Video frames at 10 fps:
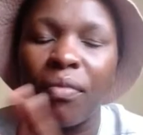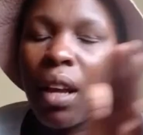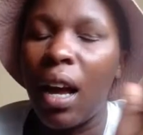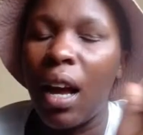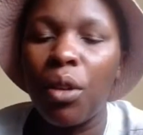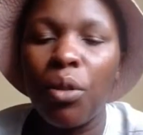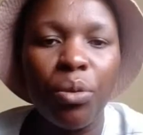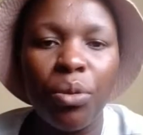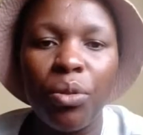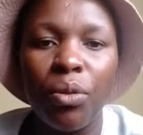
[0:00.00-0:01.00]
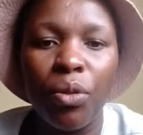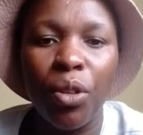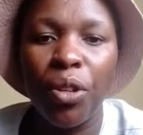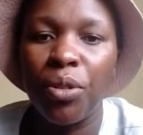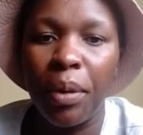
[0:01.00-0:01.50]
a guru for you
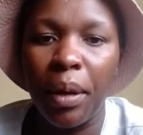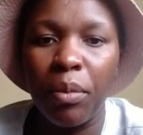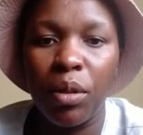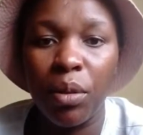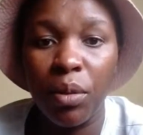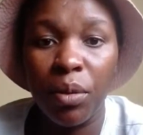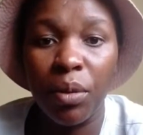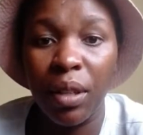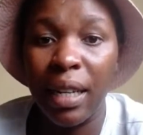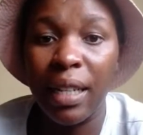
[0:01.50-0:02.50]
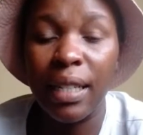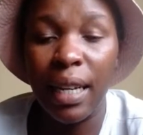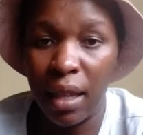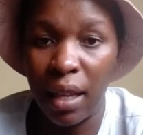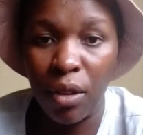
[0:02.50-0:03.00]
to be able to create
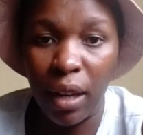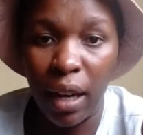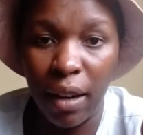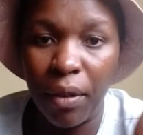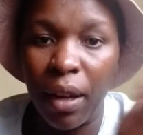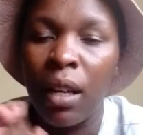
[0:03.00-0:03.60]
anything on Canva.